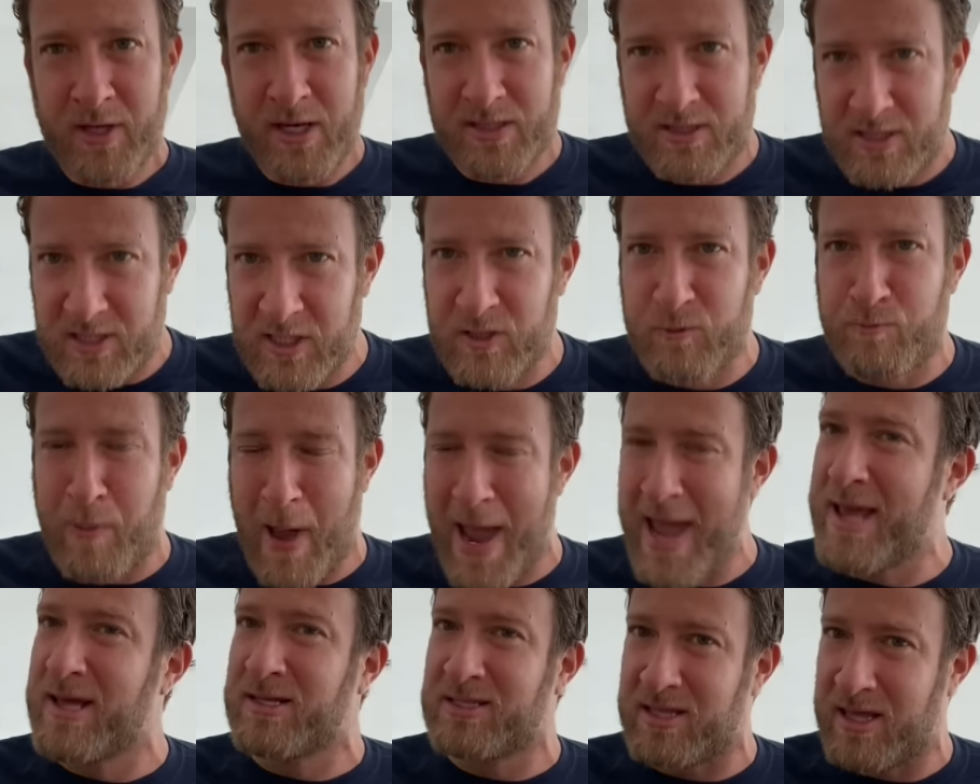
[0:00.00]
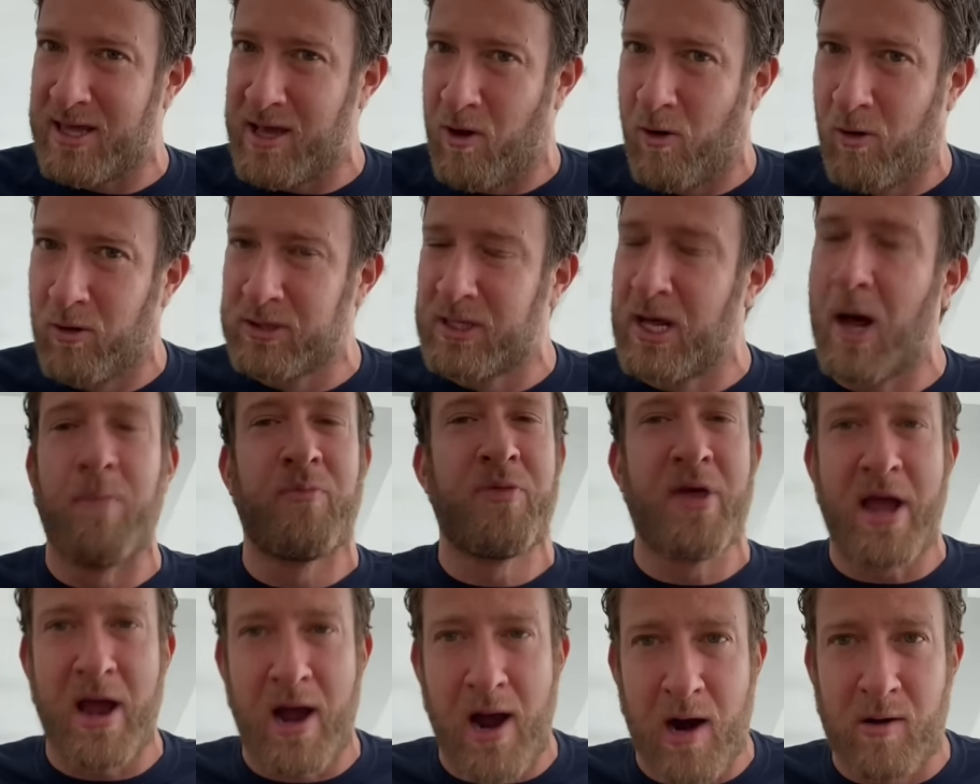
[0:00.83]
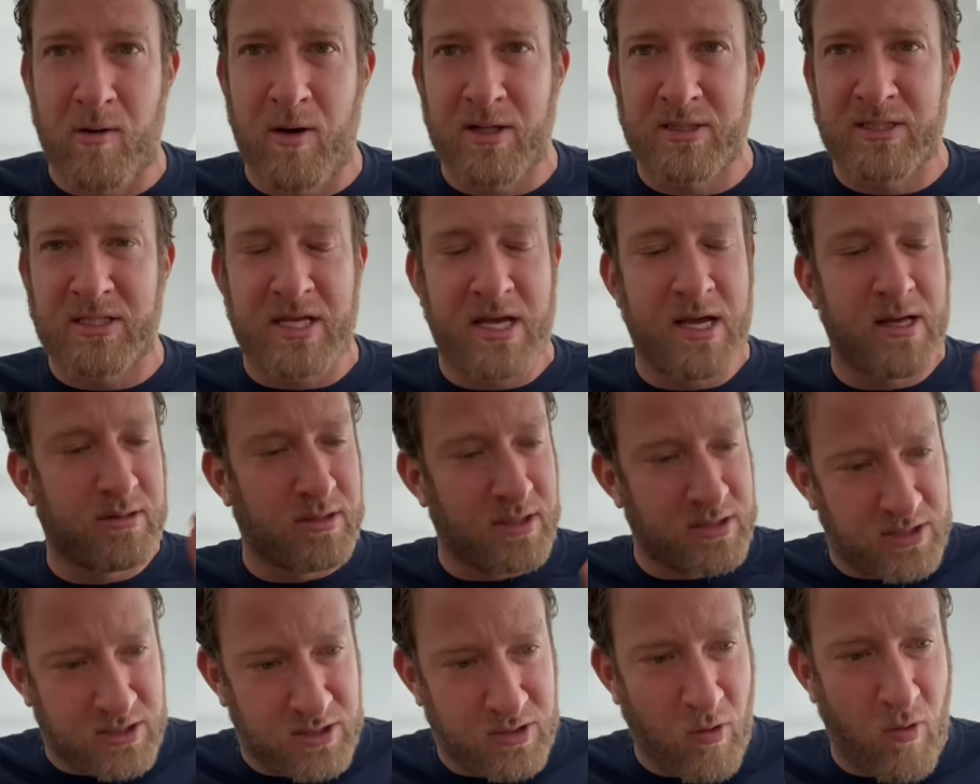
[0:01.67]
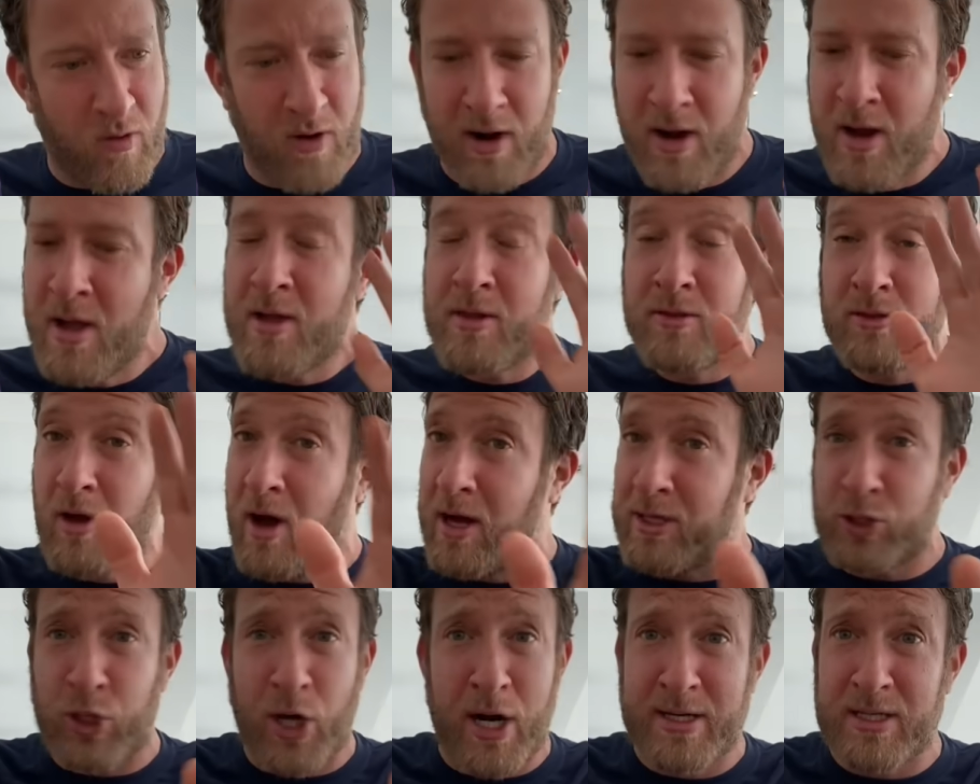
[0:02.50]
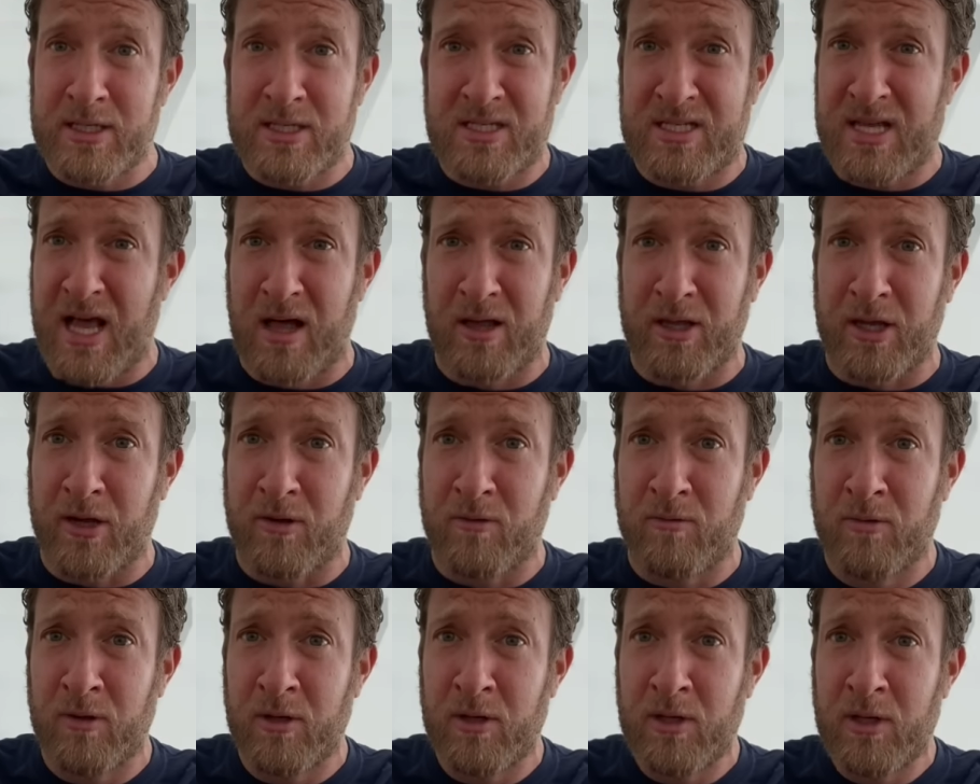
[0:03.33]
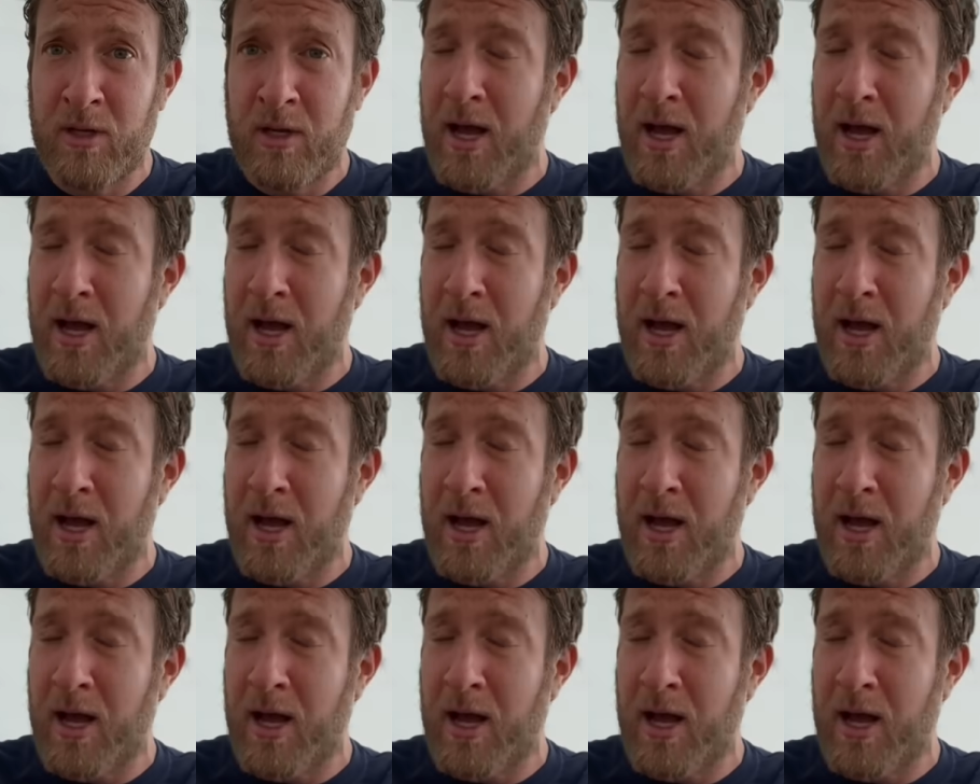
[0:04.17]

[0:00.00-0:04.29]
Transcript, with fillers: it's these pants that hold up. They are on sale in the store. Not trying to sell you.